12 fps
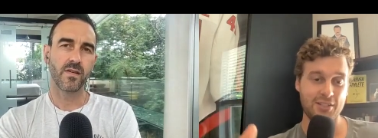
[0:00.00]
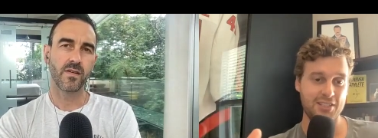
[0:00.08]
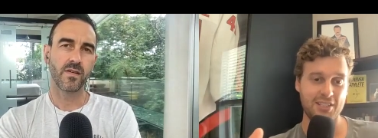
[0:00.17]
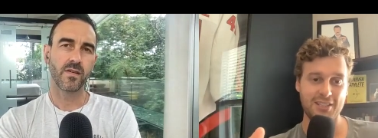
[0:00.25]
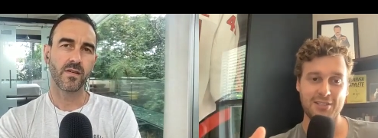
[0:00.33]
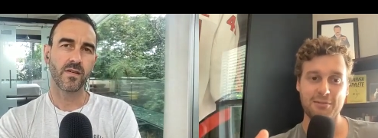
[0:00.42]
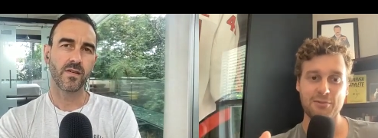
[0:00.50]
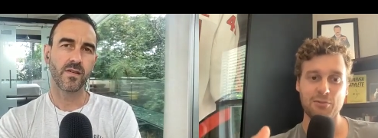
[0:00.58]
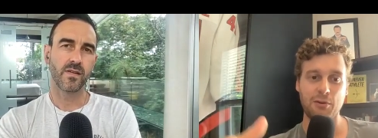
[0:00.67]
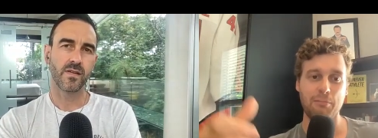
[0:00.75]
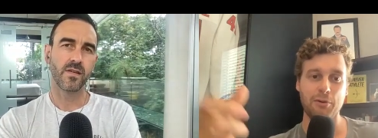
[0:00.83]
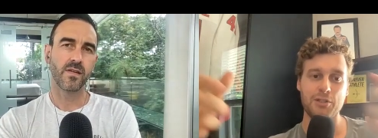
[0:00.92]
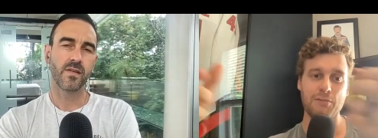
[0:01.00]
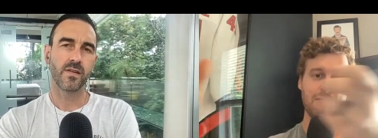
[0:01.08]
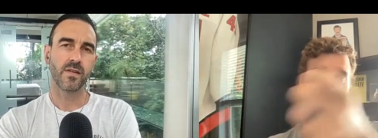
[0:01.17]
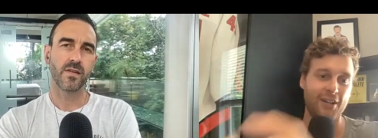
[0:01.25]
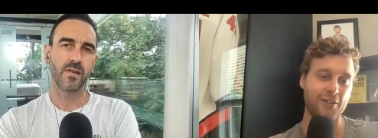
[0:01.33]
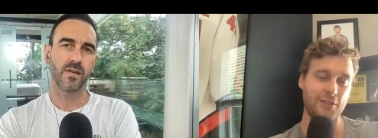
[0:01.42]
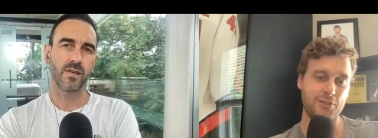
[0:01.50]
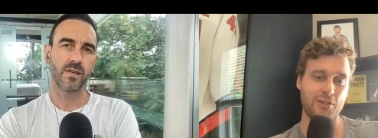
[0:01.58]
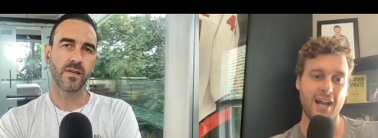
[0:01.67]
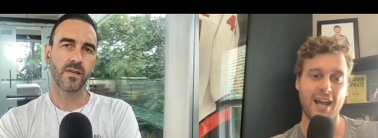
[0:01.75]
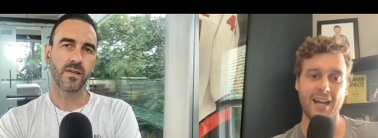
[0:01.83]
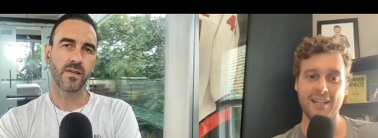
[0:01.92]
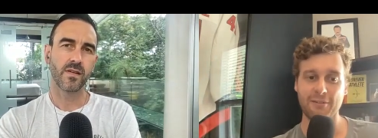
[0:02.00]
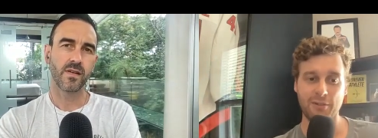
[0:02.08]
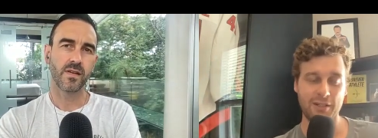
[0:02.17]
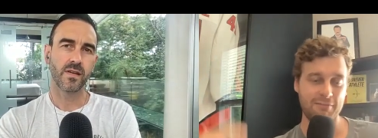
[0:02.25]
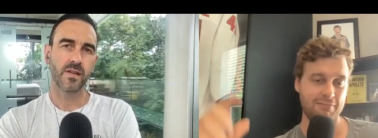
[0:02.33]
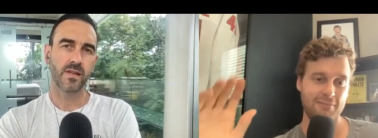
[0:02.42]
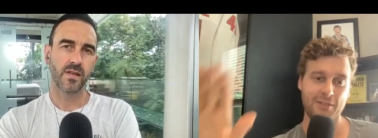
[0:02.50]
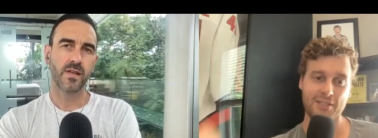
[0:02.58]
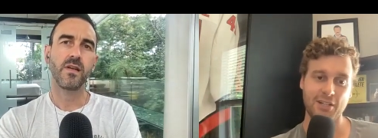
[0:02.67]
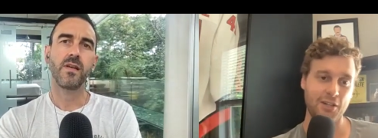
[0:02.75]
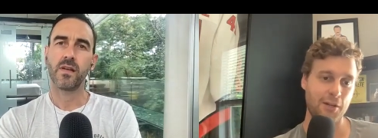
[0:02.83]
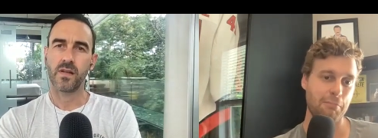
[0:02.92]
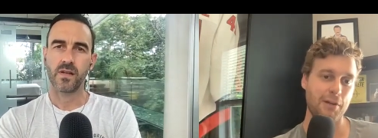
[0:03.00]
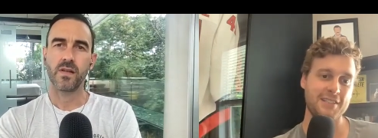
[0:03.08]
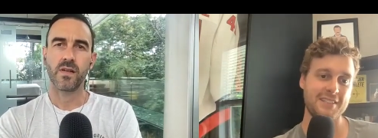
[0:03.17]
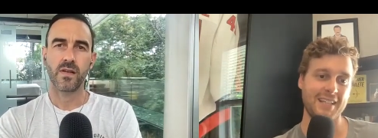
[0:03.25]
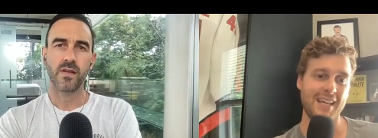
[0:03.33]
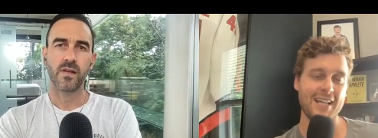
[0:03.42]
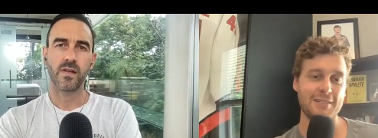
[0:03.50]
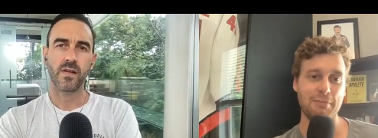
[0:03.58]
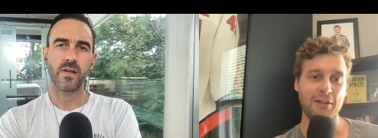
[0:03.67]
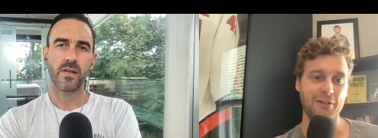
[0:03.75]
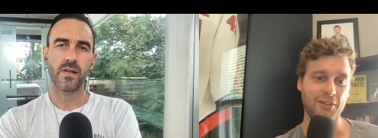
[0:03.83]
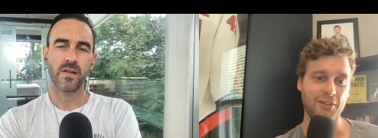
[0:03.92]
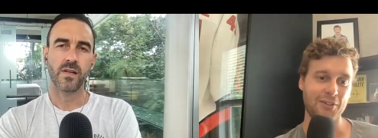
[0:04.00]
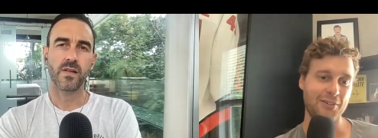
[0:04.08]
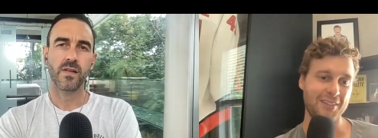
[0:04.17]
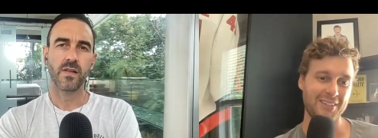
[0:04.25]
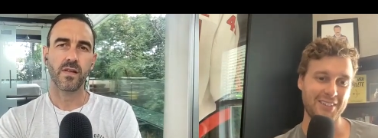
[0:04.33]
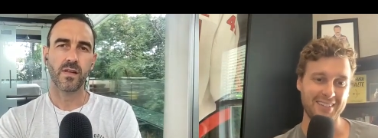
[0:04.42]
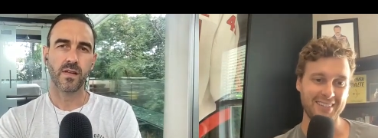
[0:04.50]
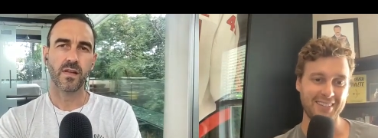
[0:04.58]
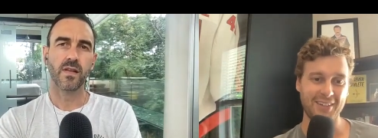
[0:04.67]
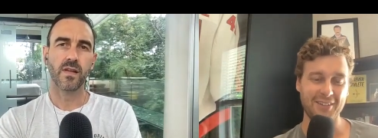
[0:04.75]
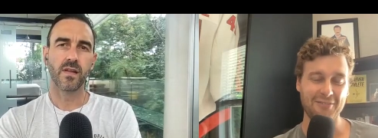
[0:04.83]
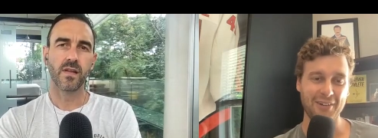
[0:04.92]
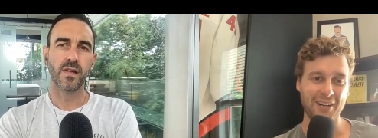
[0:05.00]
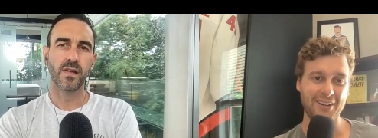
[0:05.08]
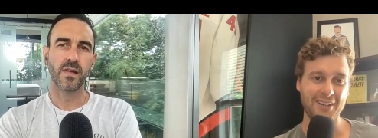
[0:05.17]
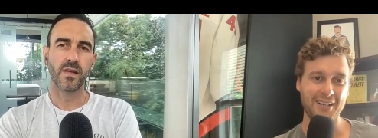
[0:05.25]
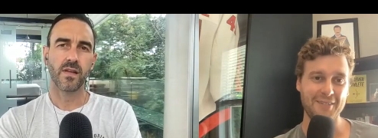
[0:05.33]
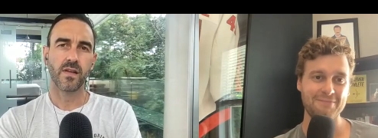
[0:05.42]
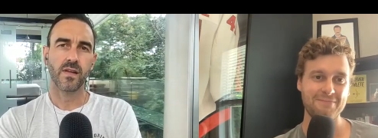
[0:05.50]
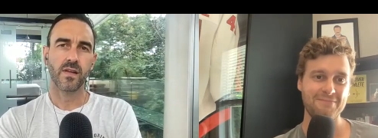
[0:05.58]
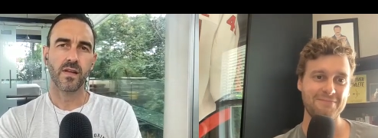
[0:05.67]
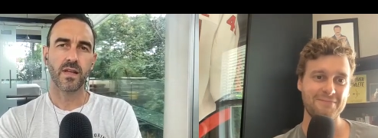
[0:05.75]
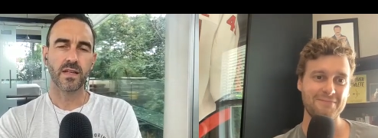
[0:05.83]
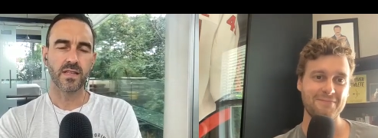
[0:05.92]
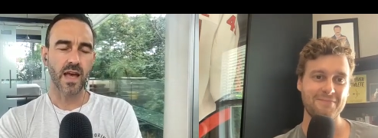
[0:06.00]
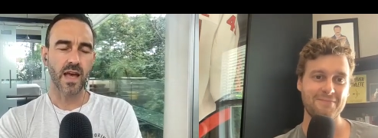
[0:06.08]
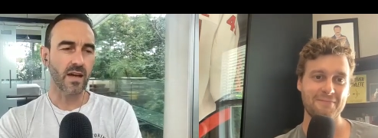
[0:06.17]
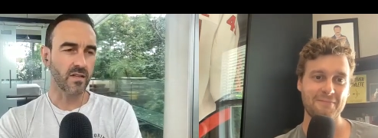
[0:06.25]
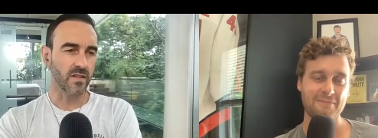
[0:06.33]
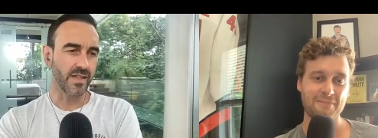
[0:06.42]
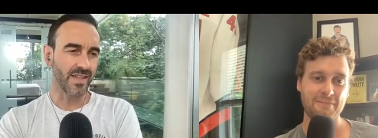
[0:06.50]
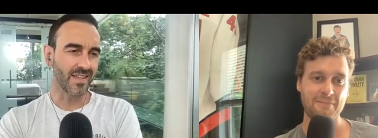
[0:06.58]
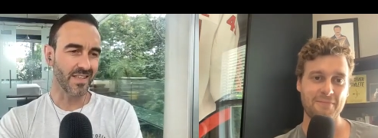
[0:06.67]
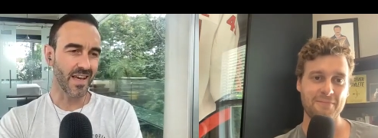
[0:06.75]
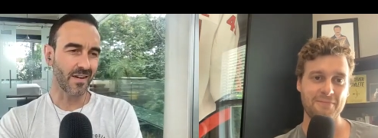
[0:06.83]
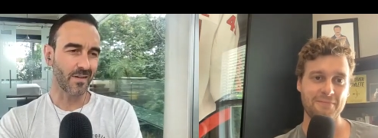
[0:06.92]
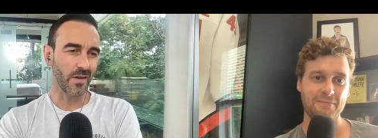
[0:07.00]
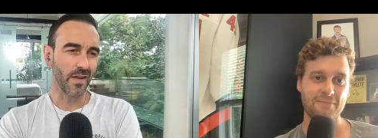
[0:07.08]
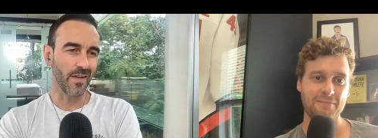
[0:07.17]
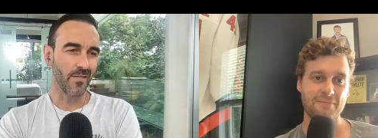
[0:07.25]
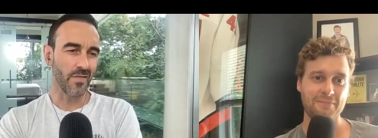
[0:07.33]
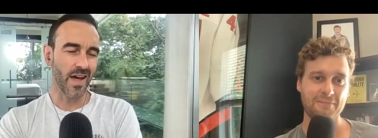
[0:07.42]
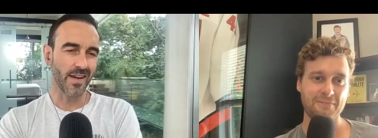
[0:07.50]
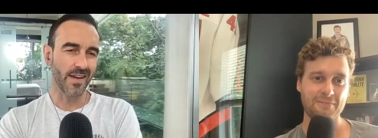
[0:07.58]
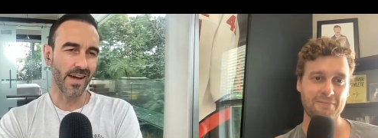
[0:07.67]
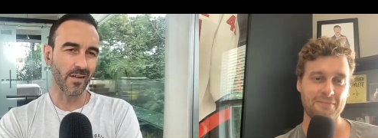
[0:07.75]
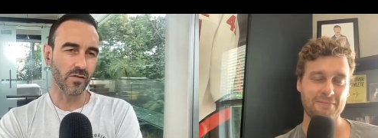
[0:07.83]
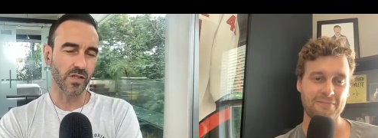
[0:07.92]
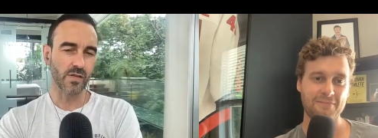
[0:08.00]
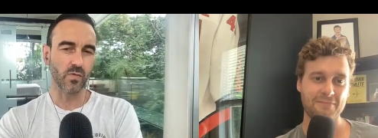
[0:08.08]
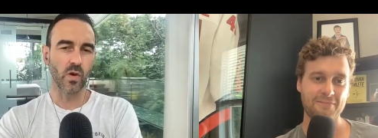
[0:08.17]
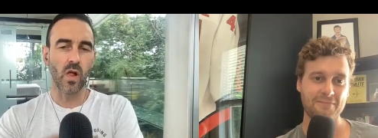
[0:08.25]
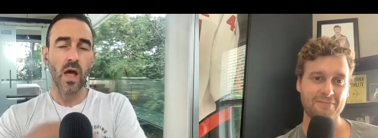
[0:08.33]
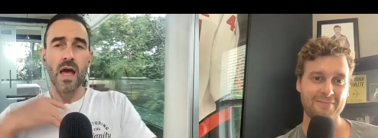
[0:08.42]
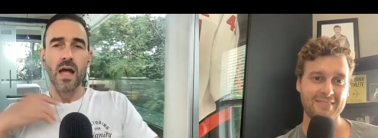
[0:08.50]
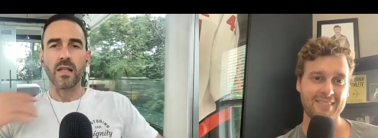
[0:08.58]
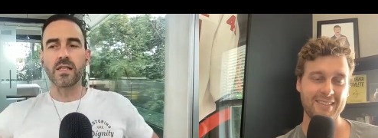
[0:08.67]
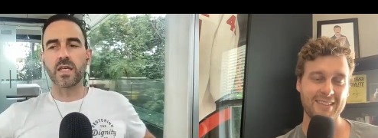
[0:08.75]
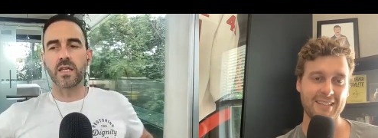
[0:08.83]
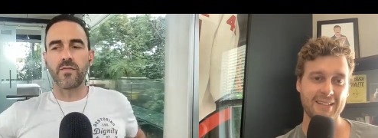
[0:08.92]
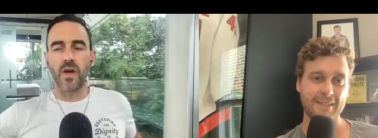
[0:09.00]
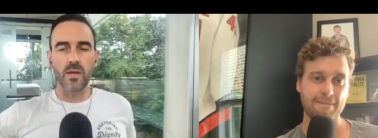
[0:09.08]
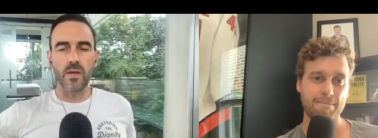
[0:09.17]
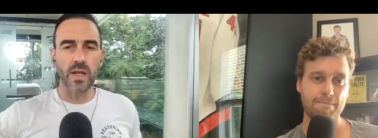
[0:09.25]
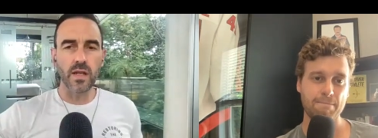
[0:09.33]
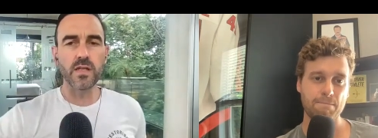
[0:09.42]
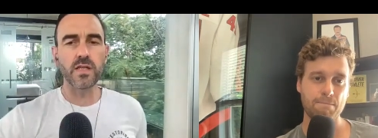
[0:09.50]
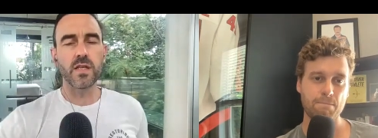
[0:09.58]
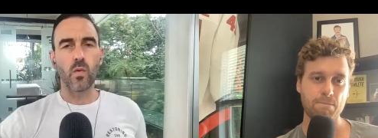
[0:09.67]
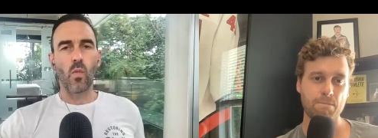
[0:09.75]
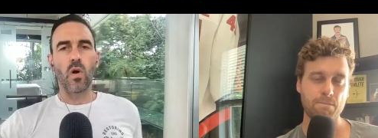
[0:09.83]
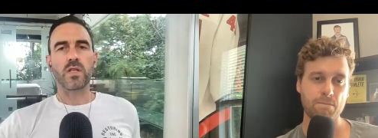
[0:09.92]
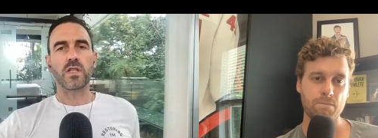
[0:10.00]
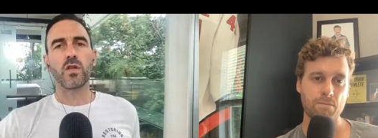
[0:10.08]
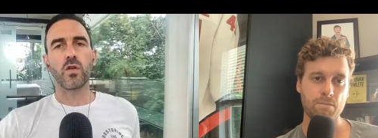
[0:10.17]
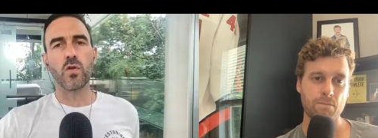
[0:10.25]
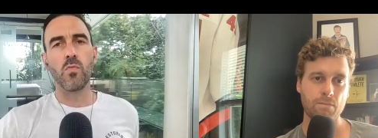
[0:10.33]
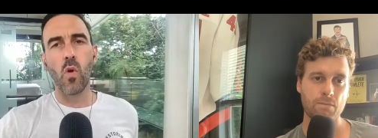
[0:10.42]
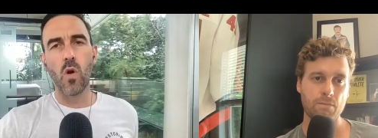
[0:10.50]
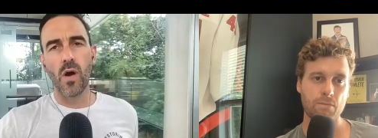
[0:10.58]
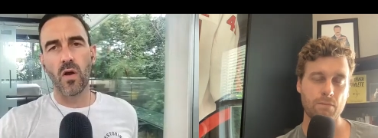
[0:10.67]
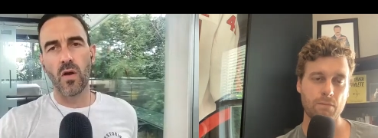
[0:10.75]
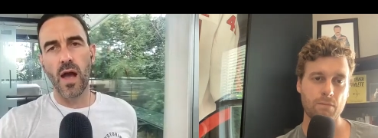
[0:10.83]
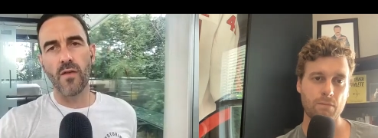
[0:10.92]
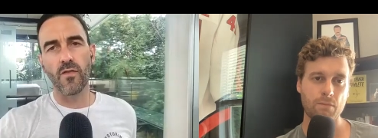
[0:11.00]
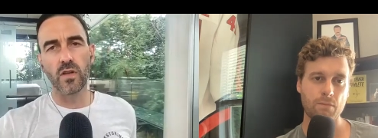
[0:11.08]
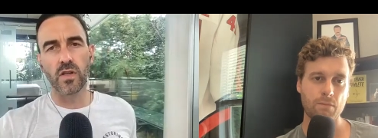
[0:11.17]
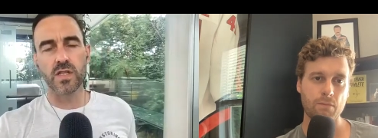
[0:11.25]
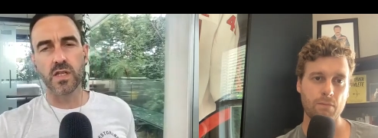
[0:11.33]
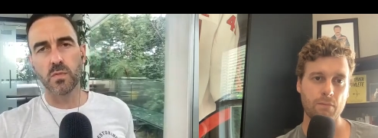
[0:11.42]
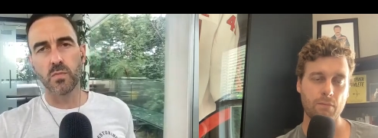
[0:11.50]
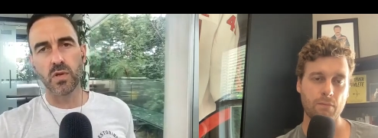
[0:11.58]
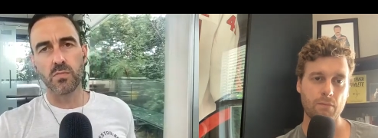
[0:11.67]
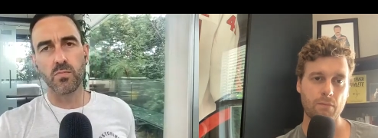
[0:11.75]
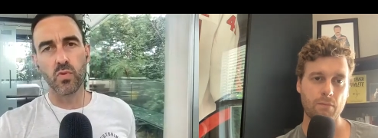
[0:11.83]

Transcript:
Speaker 1: the systems we put you back on the track and we we tell you to press the gas pedal you know and you can you can fire it up
Speaker 2: Exactly, exactly. I love that analogy. Well, listen, if anybody listening wants to learn more about our Effortless Discipline